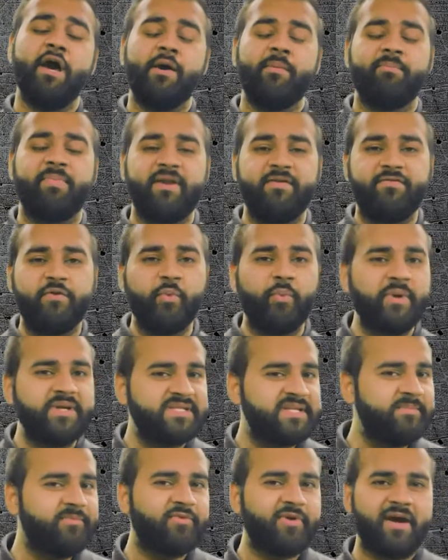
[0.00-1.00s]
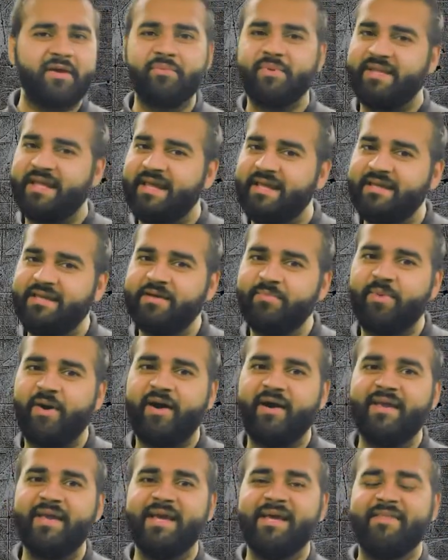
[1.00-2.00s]
But if you whiz him around with
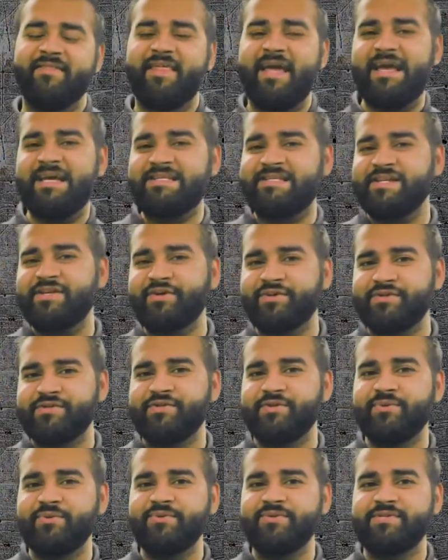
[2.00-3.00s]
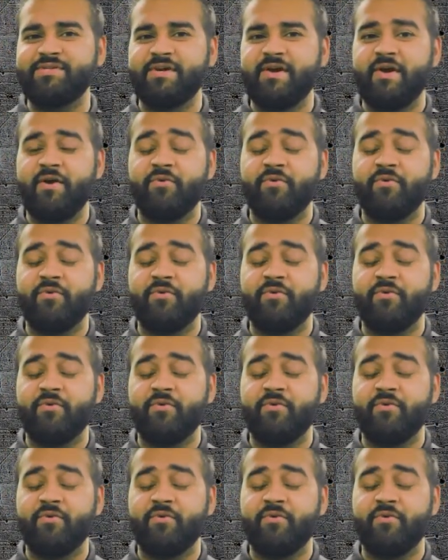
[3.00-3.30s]
Incubi, they're hitting on 2s,